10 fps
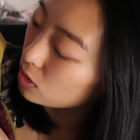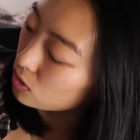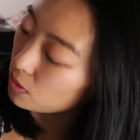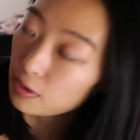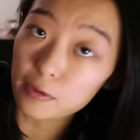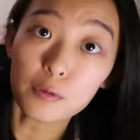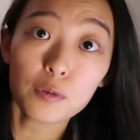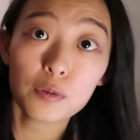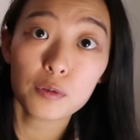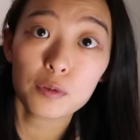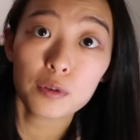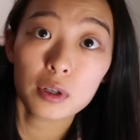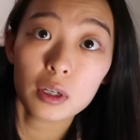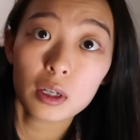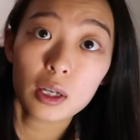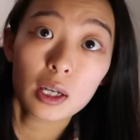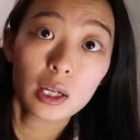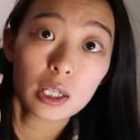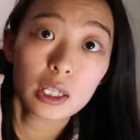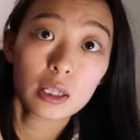sort of
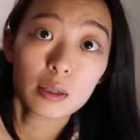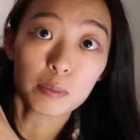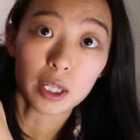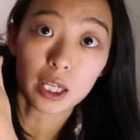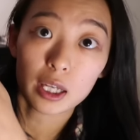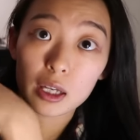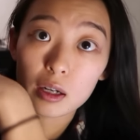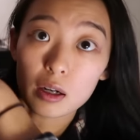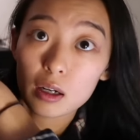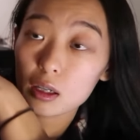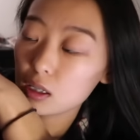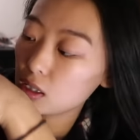split here.